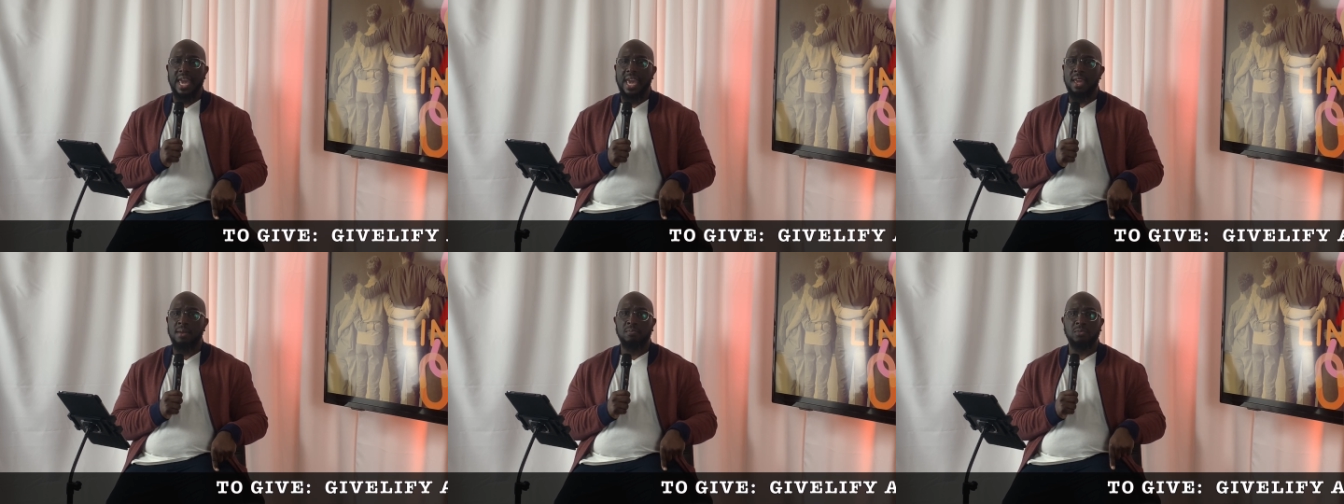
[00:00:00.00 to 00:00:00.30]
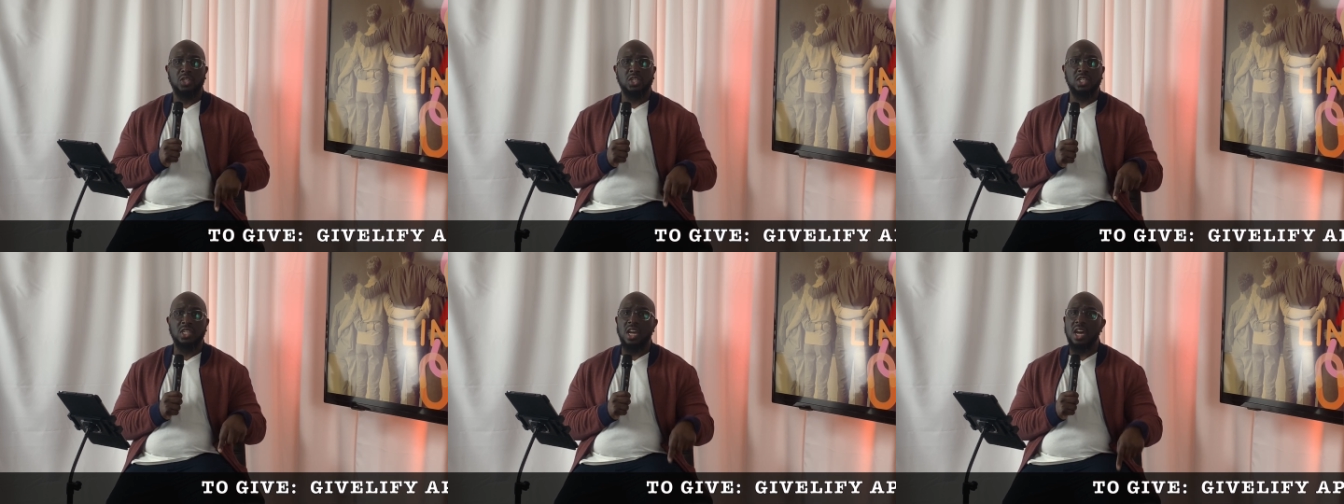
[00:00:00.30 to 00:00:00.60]

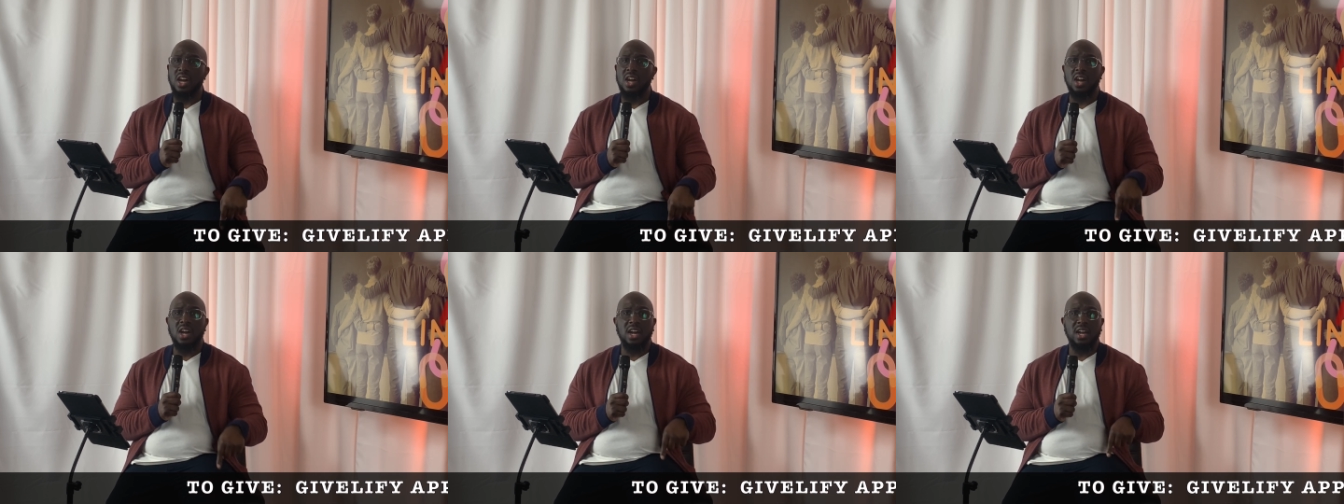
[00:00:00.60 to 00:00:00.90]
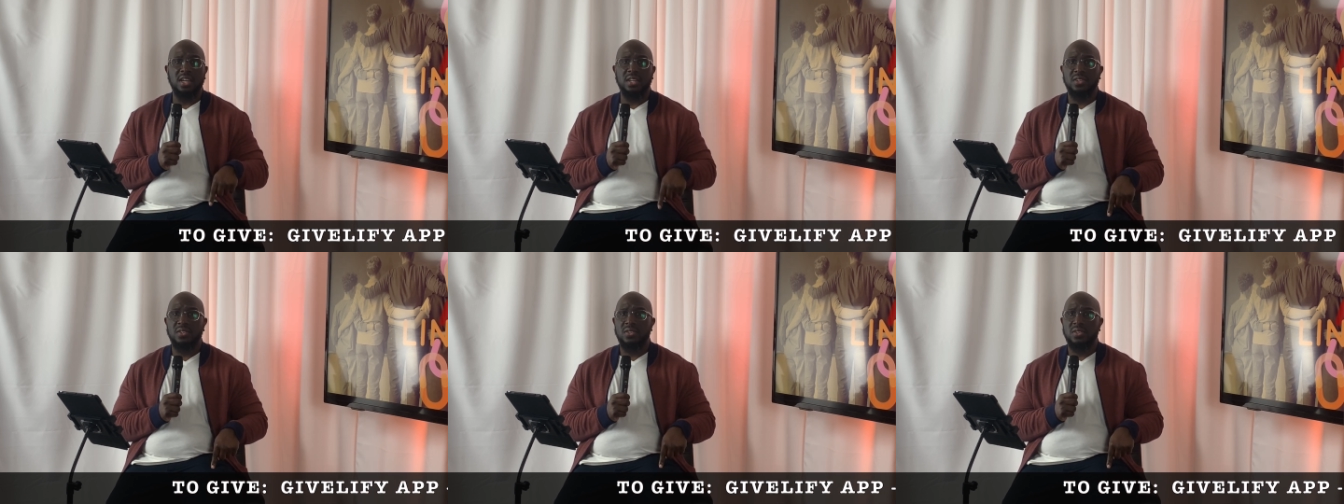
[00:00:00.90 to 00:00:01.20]
came
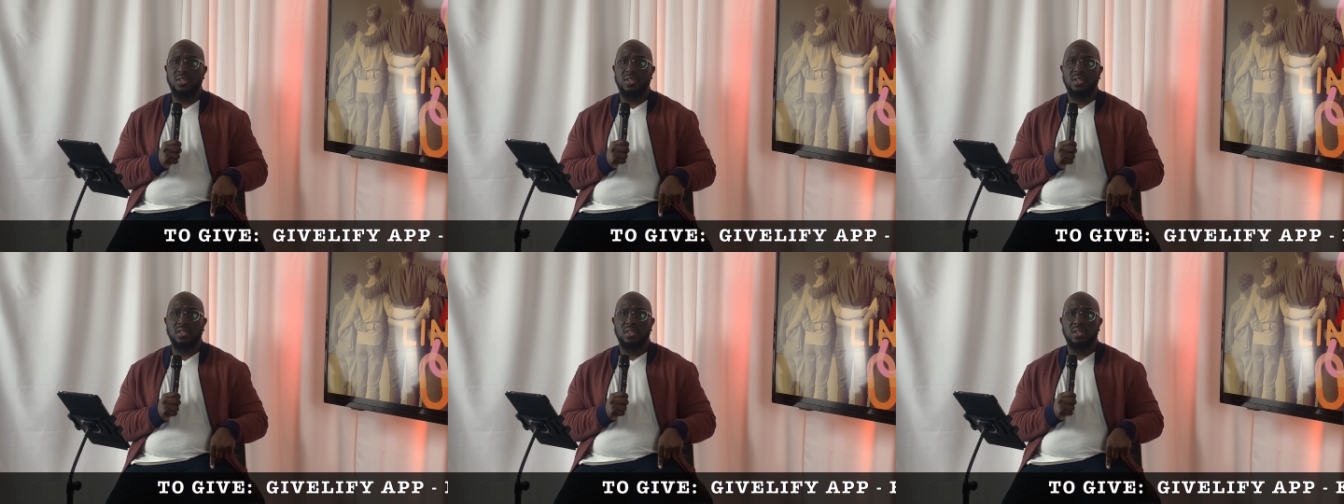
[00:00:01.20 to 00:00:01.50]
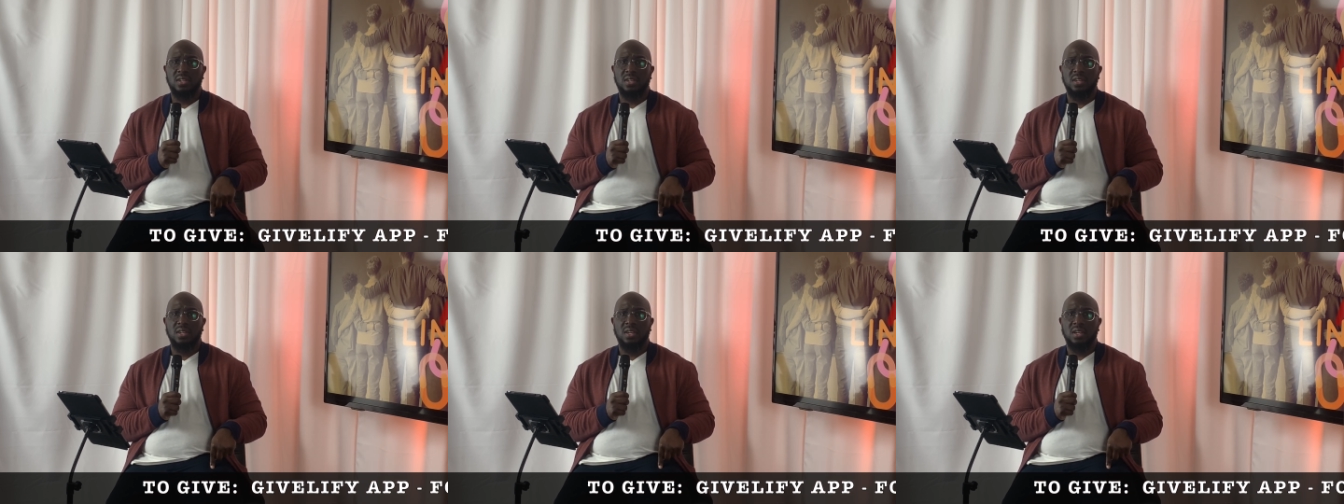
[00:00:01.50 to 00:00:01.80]

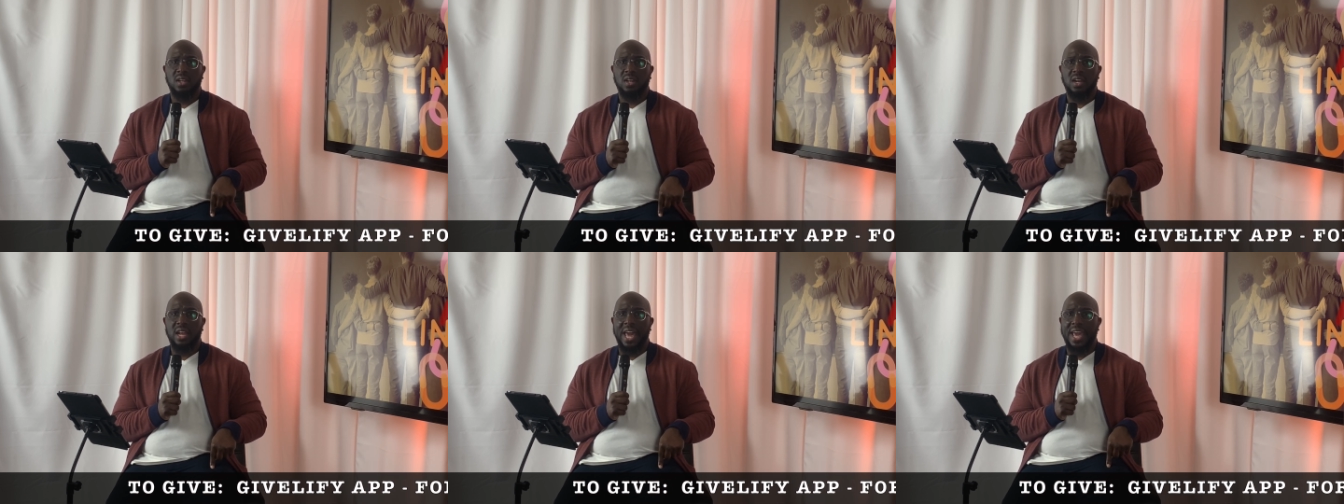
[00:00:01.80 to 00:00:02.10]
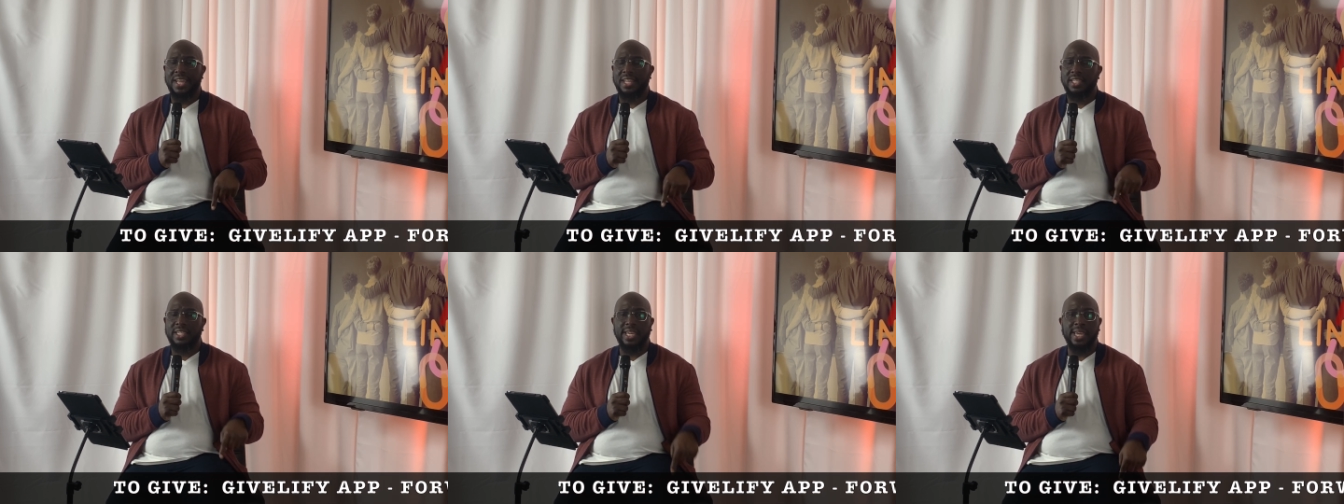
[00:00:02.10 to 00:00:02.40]
sons
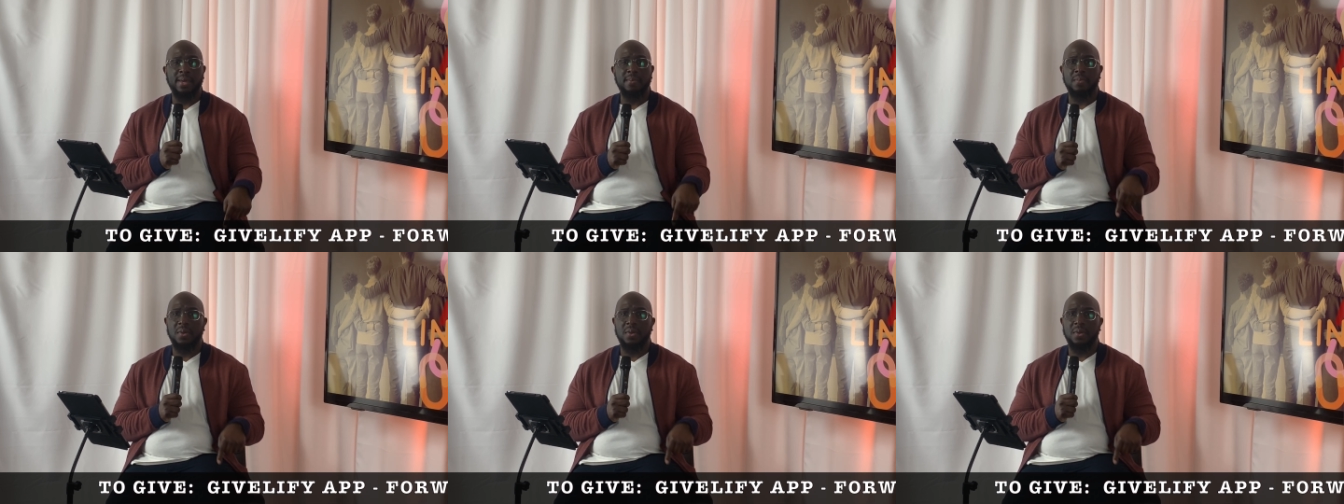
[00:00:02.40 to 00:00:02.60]
like